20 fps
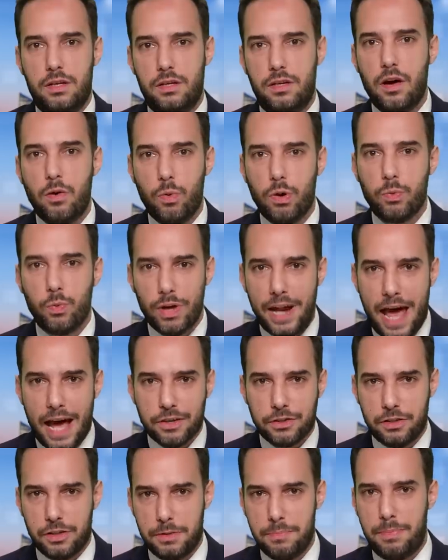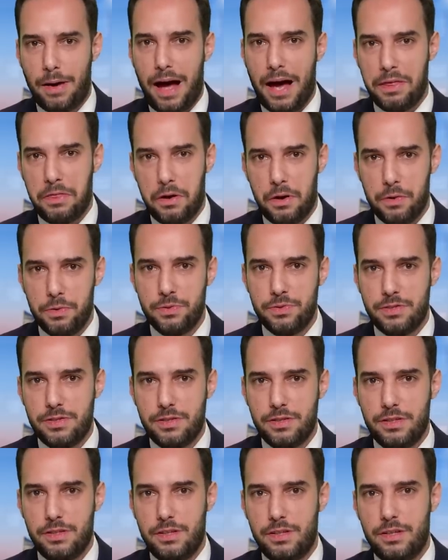No one would actually buy
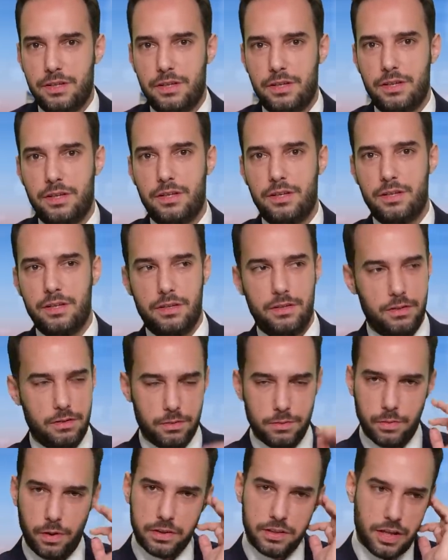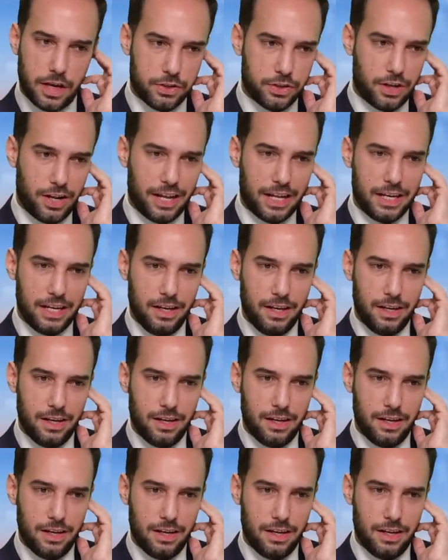those. What's that, Shelley?